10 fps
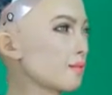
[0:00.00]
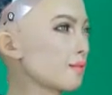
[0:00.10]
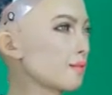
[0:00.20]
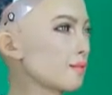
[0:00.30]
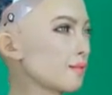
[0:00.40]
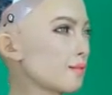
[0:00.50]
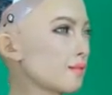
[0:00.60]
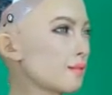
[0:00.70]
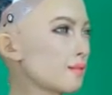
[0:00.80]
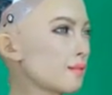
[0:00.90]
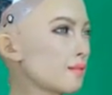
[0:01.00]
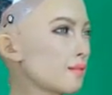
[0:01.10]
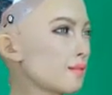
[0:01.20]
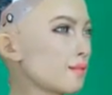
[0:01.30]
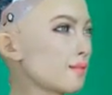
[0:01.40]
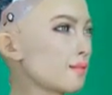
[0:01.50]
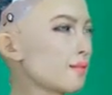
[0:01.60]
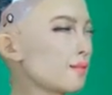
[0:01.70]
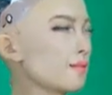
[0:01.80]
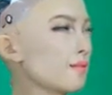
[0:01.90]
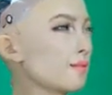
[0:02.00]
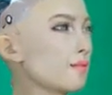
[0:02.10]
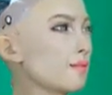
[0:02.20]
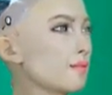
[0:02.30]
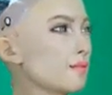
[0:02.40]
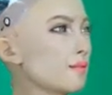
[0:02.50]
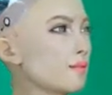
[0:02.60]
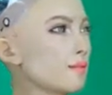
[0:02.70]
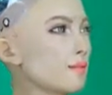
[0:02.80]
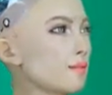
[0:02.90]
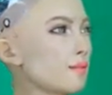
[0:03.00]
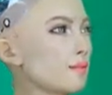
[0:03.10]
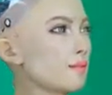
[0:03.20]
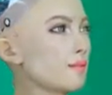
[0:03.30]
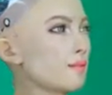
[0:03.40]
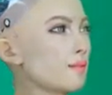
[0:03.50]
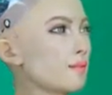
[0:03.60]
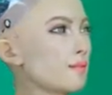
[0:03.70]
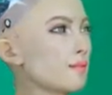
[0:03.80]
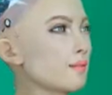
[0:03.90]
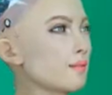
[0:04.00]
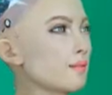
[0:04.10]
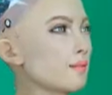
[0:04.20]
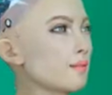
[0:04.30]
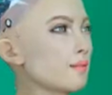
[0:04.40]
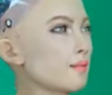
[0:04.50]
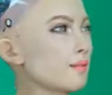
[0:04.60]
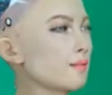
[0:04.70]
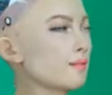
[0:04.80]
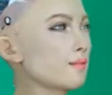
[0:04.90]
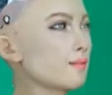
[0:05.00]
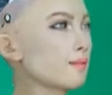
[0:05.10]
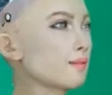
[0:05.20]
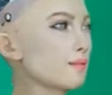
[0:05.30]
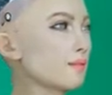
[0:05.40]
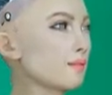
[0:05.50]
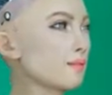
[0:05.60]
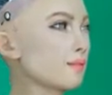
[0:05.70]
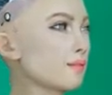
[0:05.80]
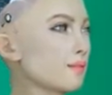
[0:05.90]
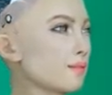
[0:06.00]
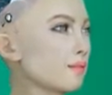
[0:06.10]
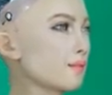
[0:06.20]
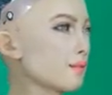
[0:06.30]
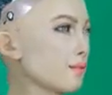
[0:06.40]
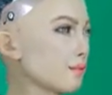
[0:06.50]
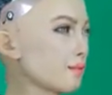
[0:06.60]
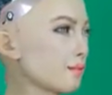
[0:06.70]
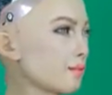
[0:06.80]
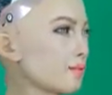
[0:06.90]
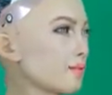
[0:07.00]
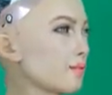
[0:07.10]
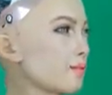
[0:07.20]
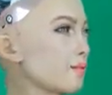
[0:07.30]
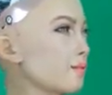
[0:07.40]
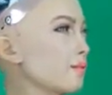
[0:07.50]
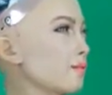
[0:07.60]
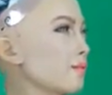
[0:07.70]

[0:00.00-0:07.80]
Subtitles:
This person isn't speaking.